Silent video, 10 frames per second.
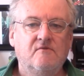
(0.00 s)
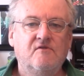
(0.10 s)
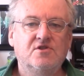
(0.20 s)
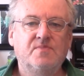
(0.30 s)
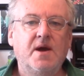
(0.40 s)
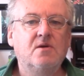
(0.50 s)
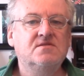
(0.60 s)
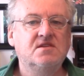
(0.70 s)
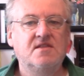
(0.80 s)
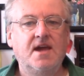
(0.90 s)
for his
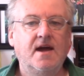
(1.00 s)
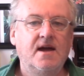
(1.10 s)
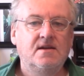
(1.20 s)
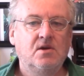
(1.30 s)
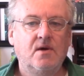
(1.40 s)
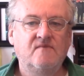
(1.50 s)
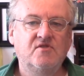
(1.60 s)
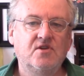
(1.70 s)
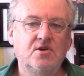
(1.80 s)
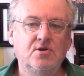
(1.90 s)
parents at the you know
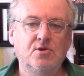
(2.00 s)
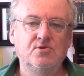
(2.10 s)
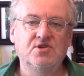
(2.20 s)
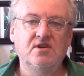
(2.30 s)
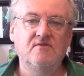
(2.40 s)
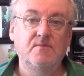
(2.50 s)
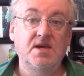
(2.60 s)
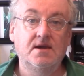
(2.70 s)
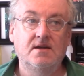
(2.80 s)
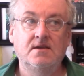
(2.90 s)
after the conclusion of the
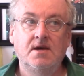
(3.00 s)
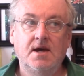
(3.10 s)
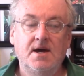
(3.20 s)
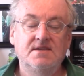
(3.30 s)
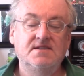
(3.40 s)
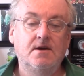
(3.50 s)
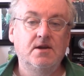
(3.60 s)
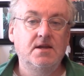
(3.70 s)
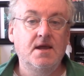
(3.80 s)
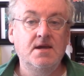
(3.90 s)
meet on
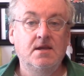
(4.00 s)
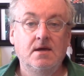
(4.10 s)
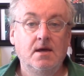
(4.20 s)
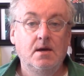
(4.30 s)
Saturday night.